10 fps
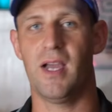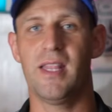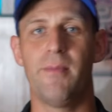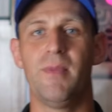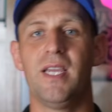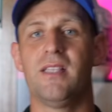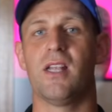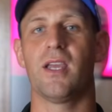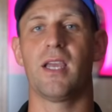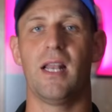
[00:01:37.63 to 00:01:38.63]
that means
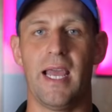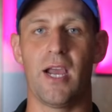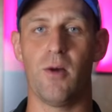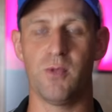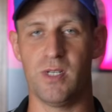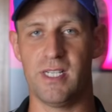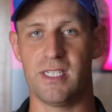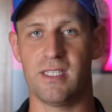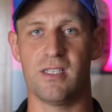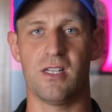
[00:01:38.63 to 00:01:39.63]
like laying up to a
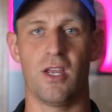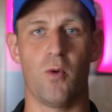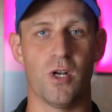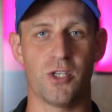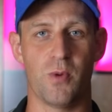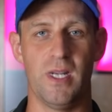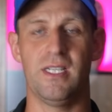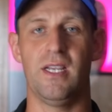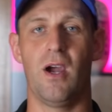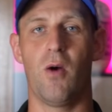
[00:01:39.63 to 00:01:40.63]
distance like
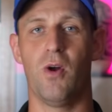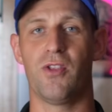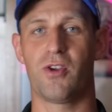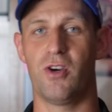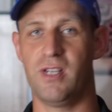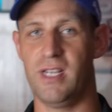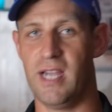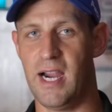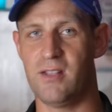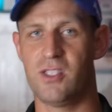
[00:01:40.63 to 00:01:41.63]
120 or 130
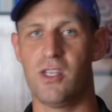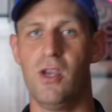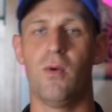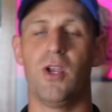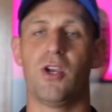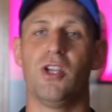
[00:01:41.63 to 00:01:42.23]
yards, where you can